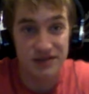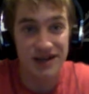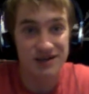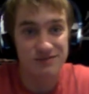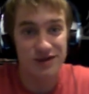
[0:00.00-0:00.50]

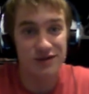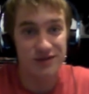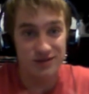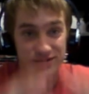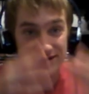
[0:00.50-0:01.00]
Daniel
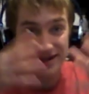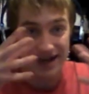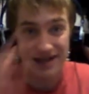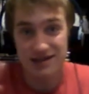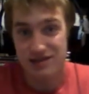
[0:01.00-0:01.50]
Myrick doing an
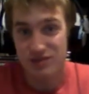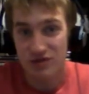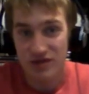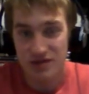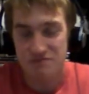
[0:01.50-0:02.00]
alien
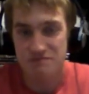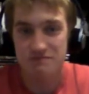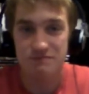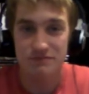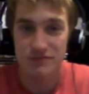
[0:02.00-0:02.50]
movie
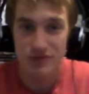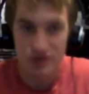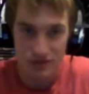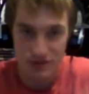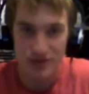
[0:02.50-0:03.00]

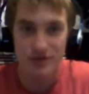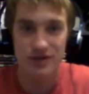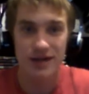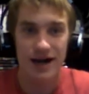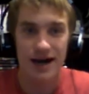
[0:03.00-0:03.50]
could be
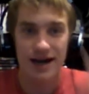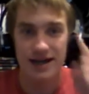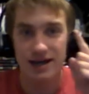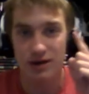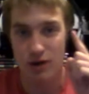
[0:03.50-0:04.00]
good. I
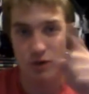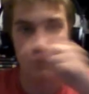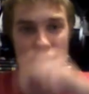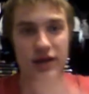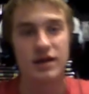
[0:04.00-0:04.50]
cannot
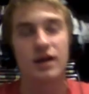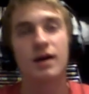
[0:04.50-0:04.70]
wait.